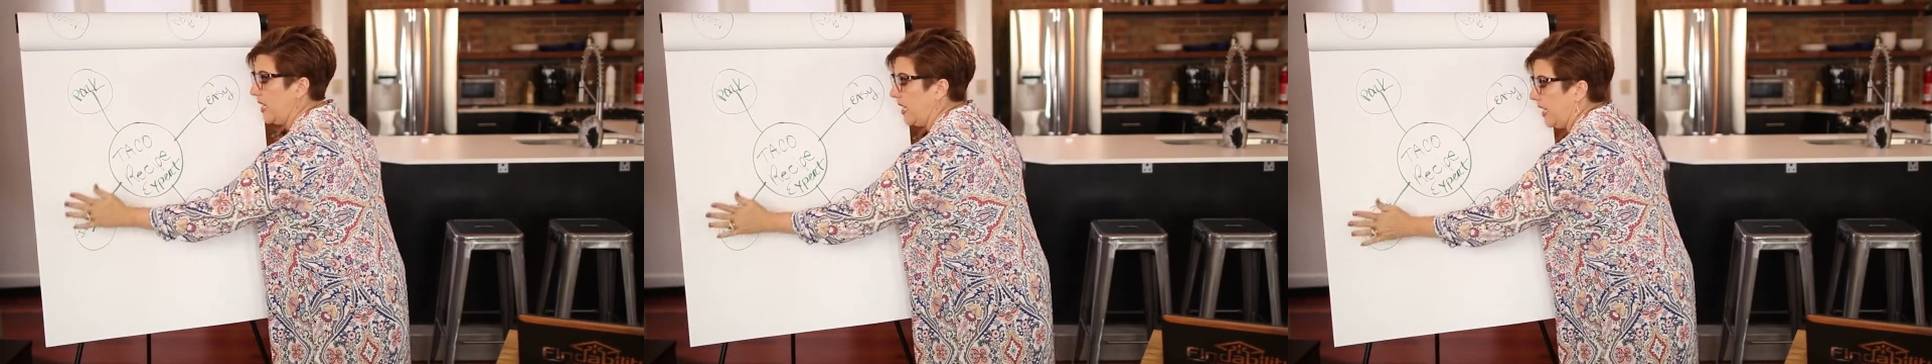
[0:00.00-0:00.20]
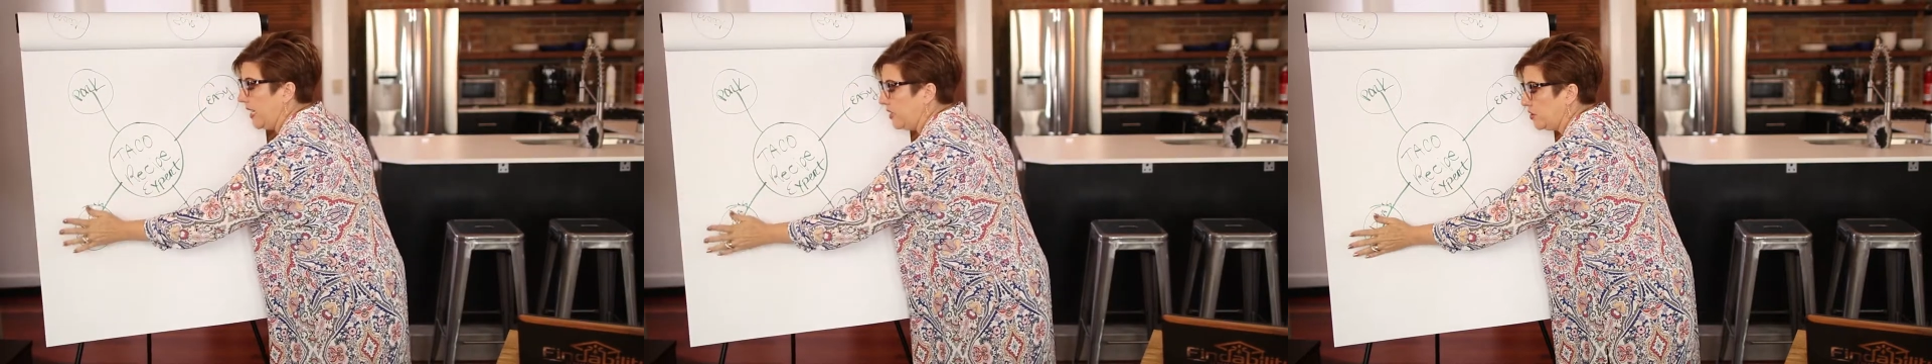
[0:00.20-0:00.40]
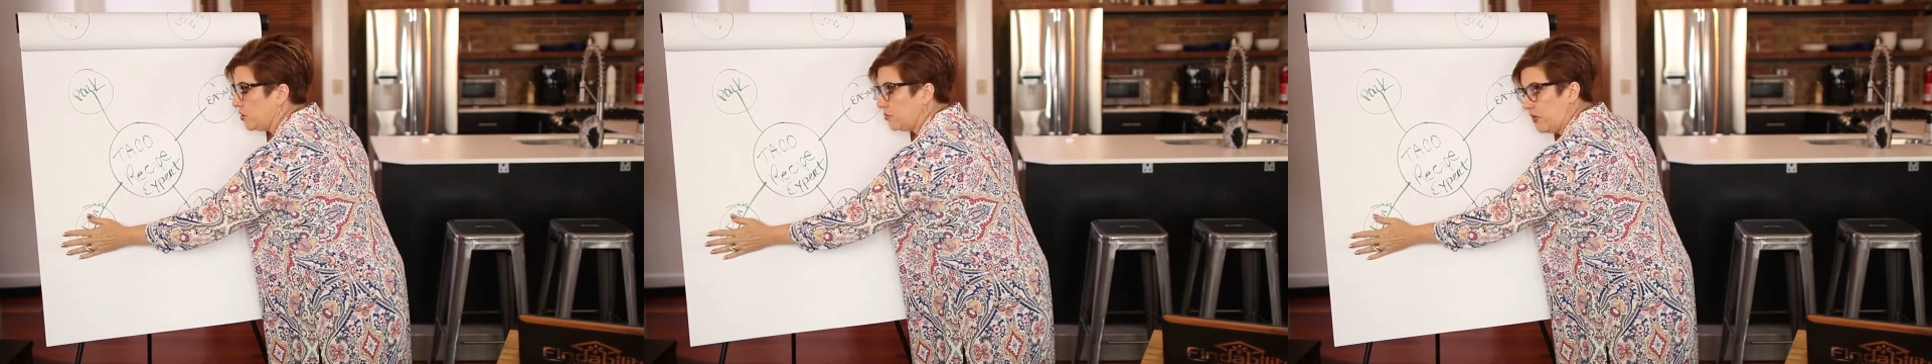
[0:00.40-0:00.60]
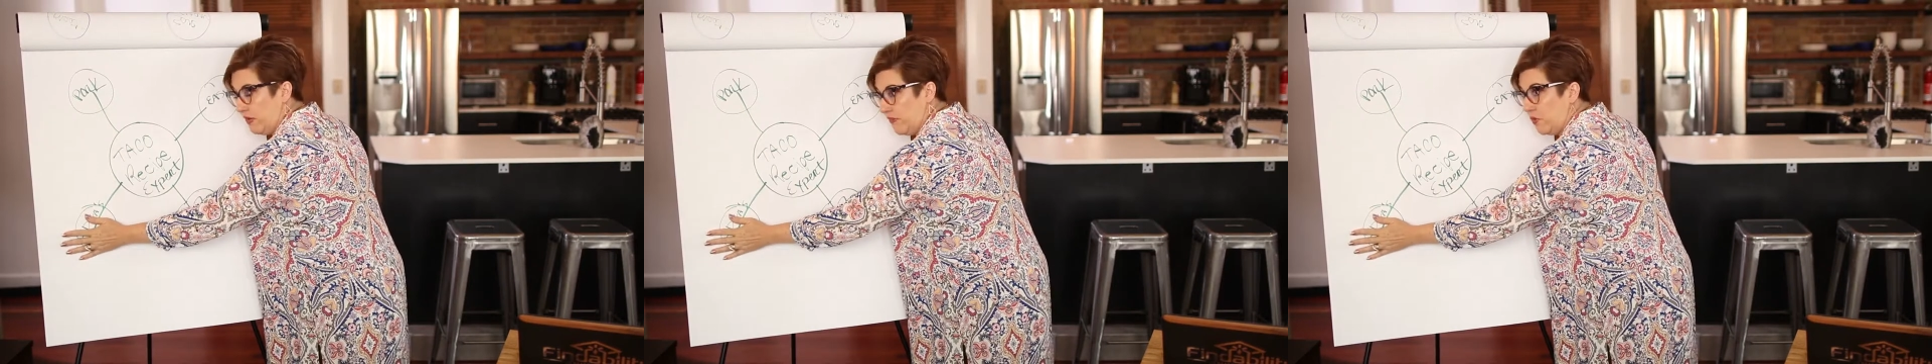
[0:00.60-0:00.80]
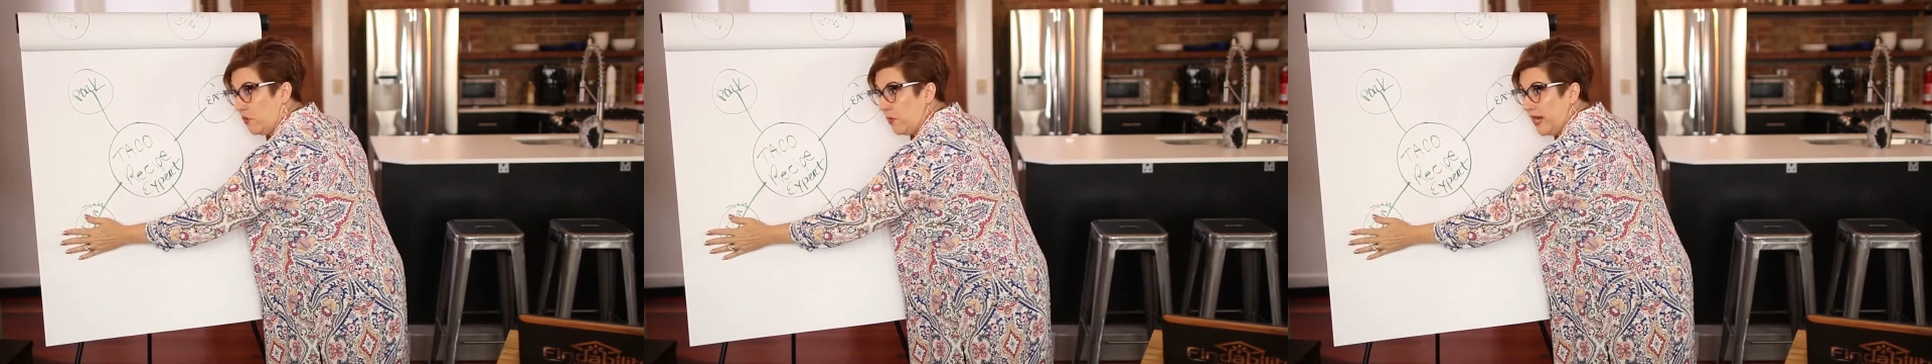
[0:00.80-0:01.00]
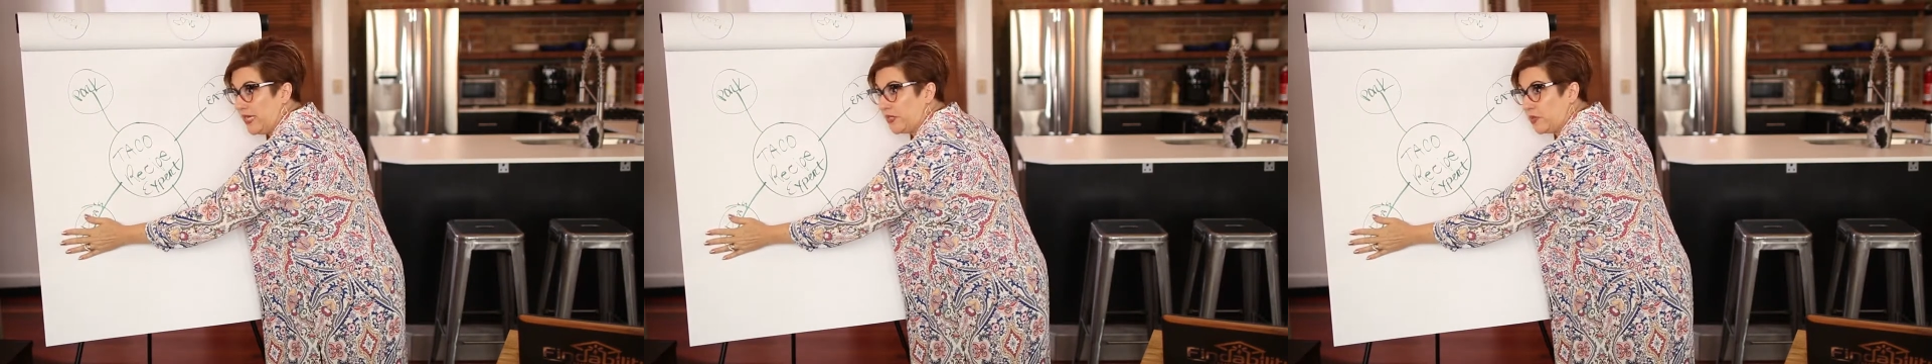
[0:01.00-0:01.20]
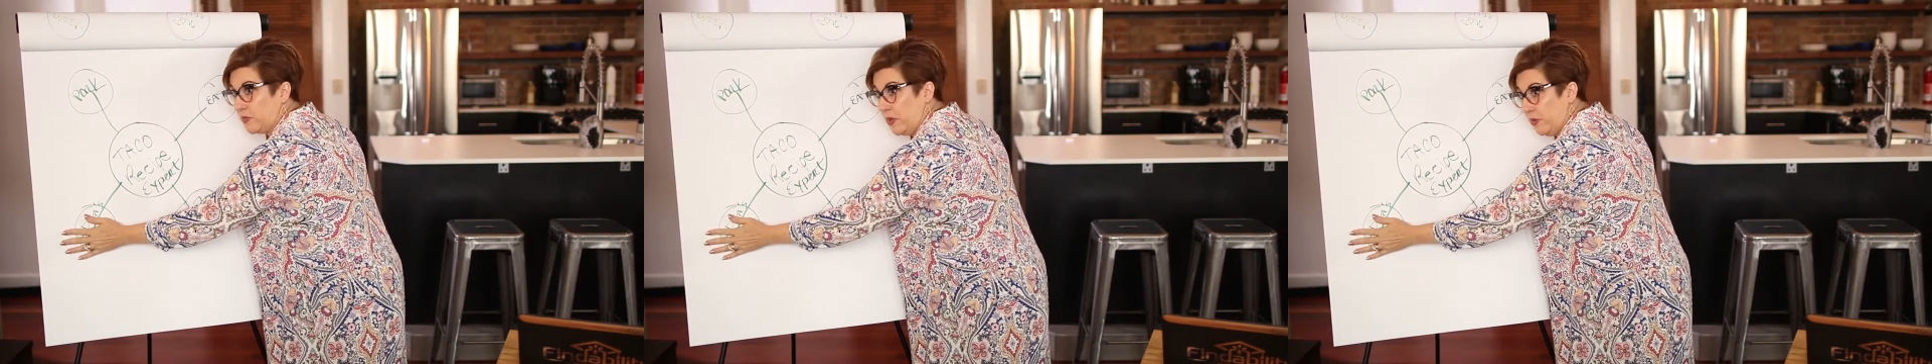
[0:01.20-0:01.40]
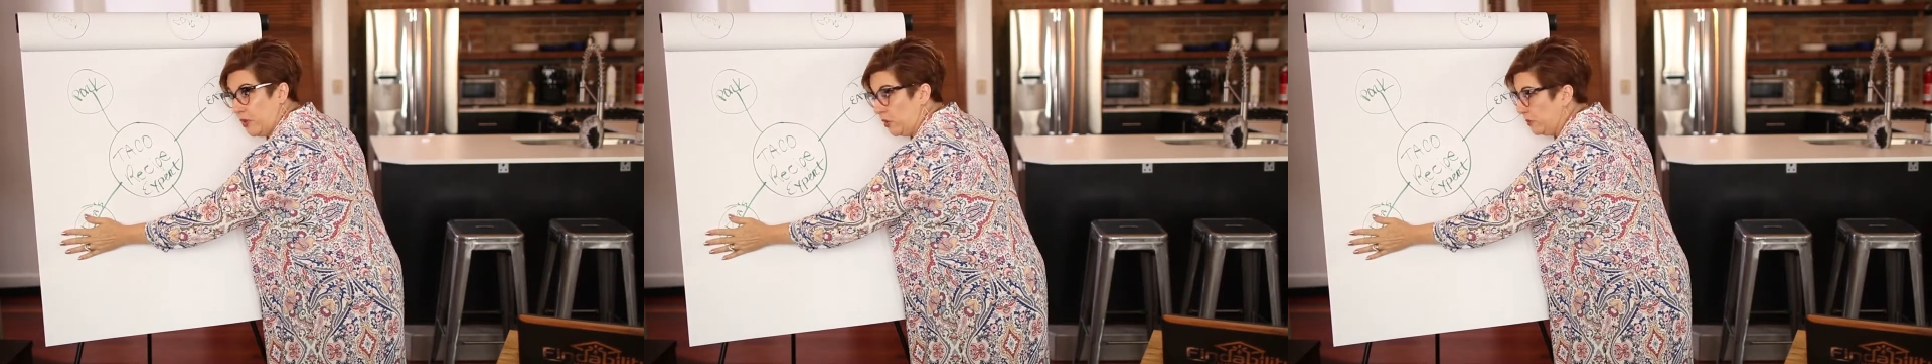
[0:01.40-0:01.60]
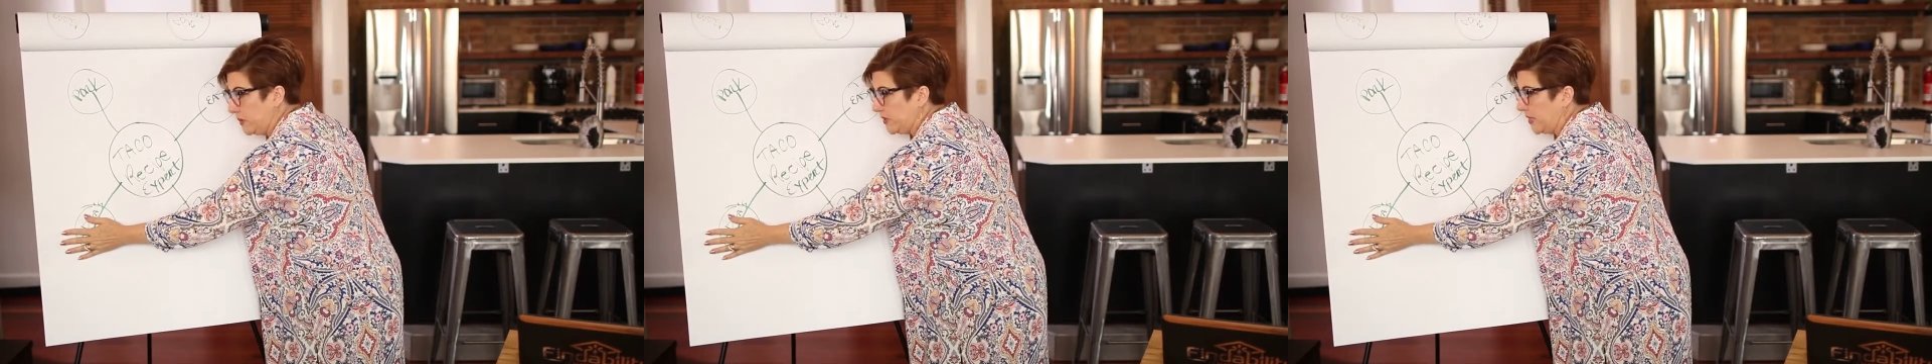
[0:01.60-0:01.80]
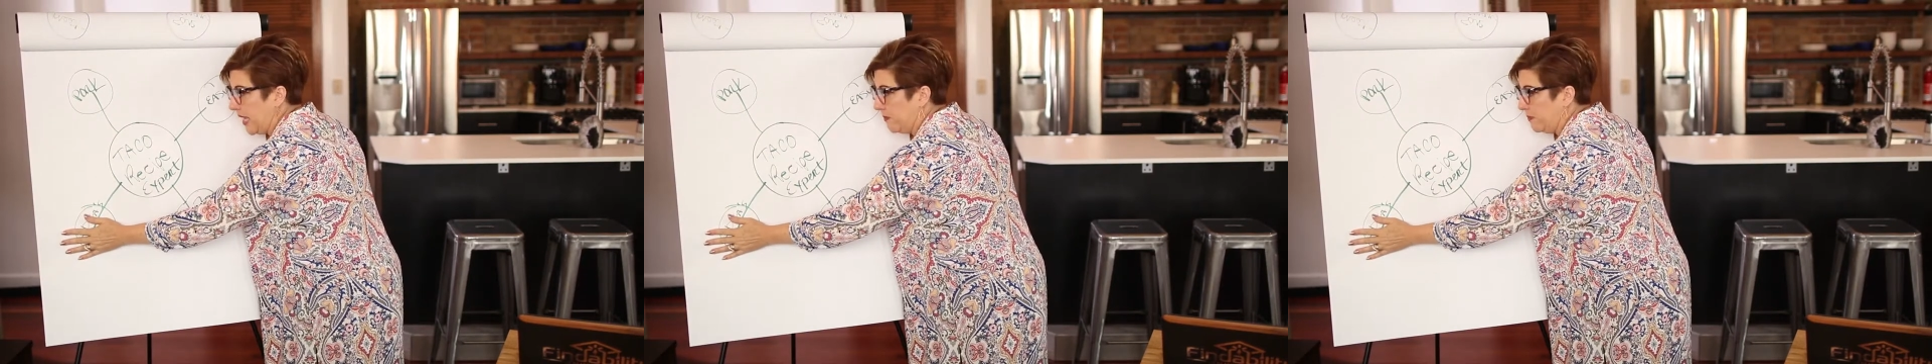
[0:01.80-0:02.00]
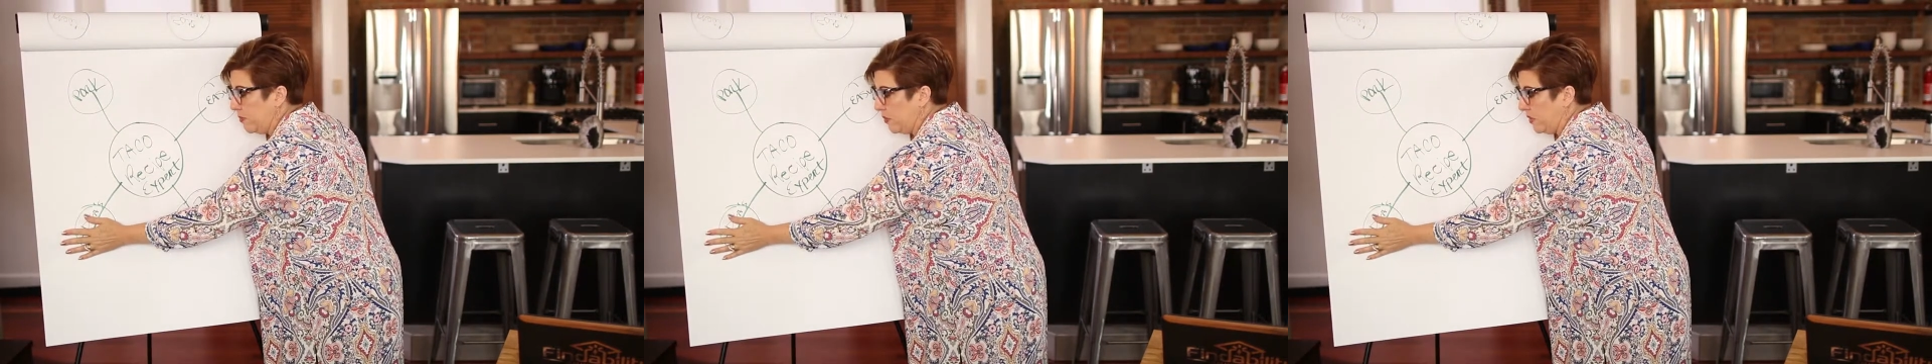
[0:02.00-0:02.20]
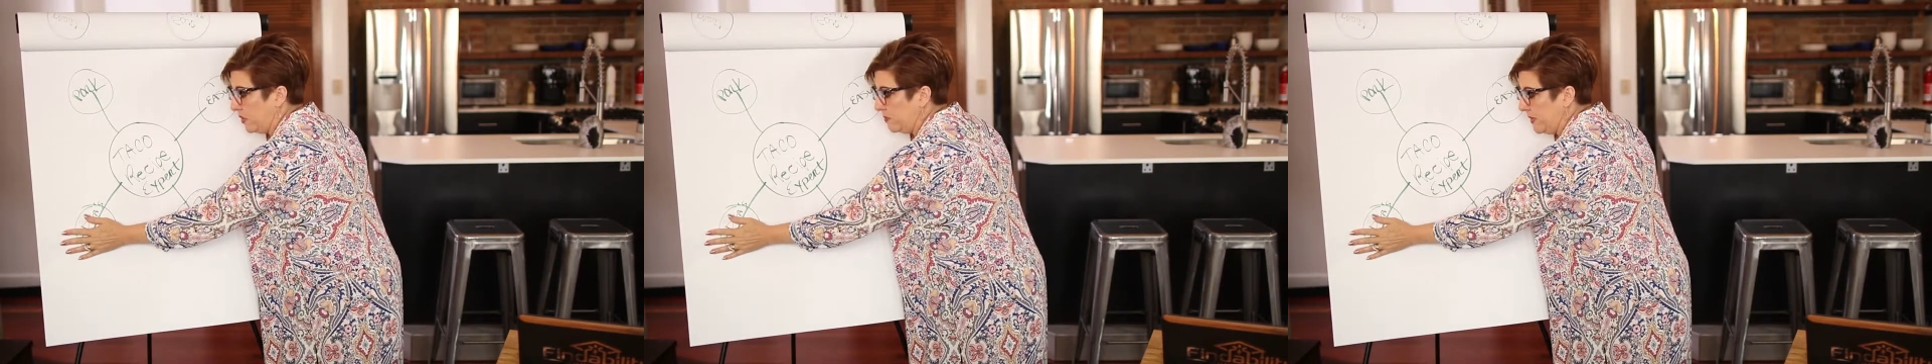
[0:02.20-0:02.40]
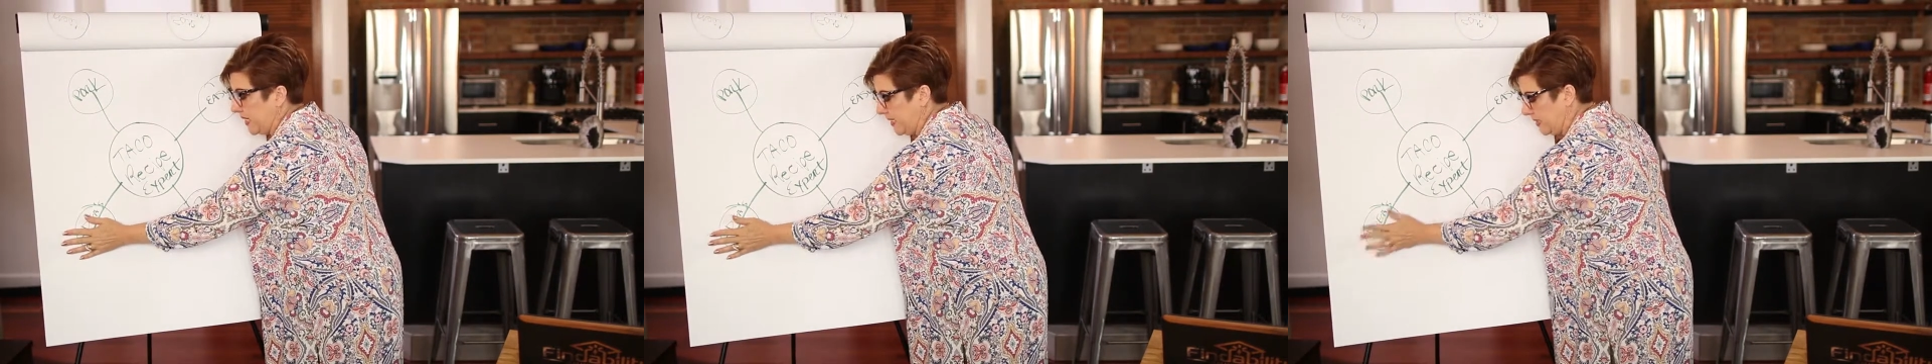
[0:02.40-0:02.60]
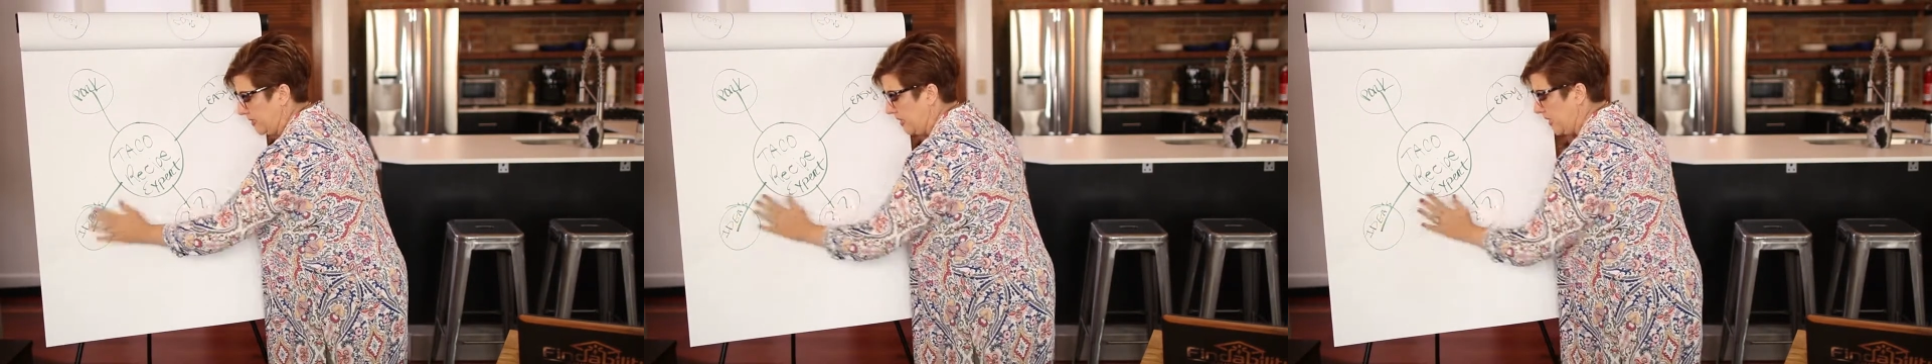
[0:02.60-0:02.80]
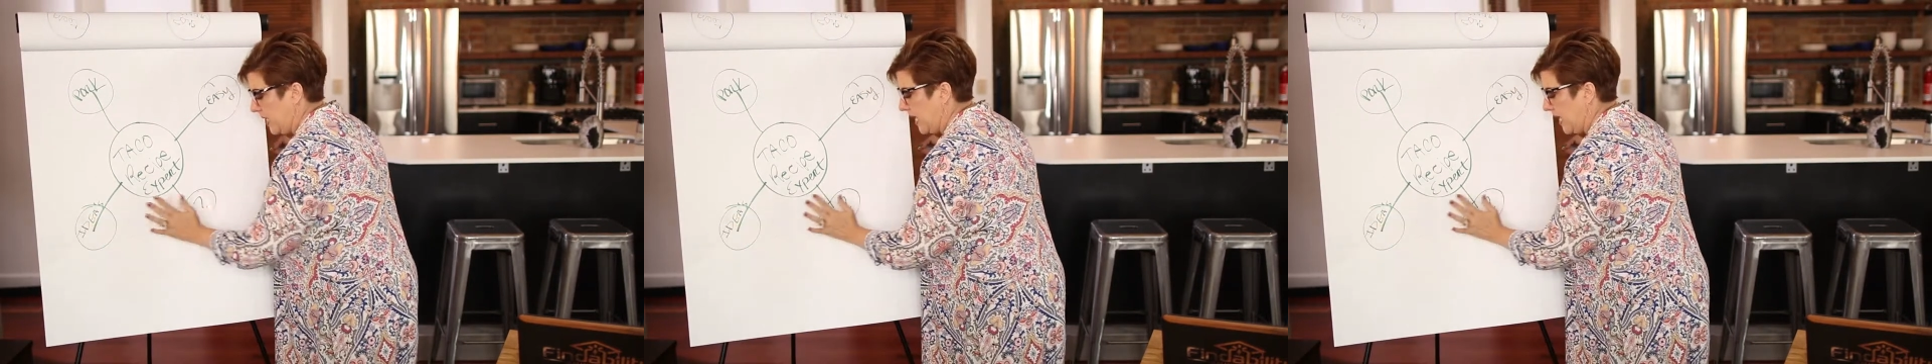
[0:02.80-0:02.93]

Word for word: Here's three or four ways to repurpose that pork meat.